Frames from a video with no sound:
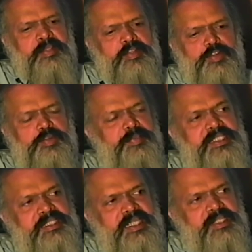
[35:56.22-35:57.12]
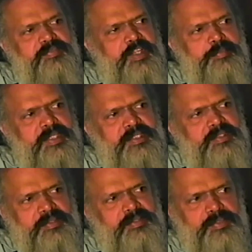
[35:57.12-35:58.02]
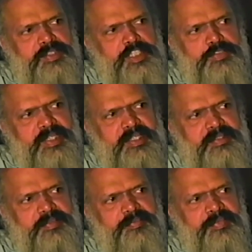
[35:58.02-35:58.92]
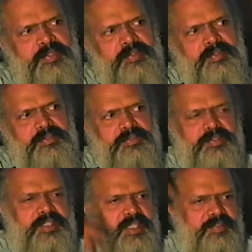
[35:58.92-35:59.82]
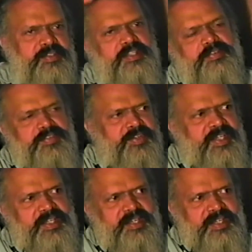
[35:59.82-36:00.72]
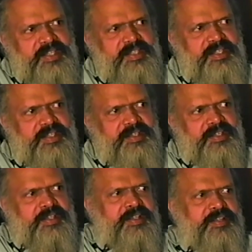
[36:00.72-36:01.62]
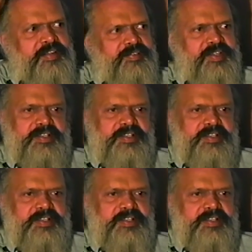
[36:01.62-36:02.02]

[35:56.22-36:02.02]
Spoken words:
not much changed very much 2 centuries. So they had tuft of hair like that, with